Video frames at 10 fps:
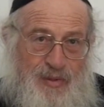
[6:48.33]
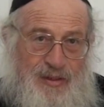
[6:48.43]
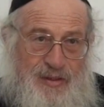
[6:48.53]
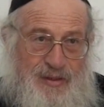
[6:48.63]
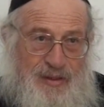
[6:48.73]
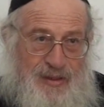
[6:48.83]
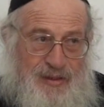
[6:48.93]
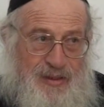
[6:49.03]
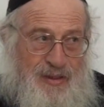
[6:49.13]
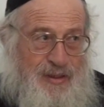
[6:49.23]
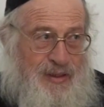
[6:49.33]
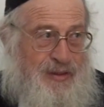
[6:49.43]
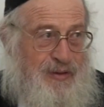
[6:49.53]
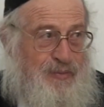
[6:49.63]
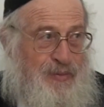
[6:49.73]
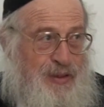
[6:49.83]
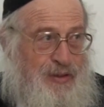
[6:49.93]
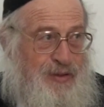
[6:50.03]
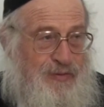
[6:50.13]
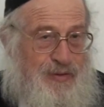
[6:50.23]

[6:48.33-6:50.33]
but in the period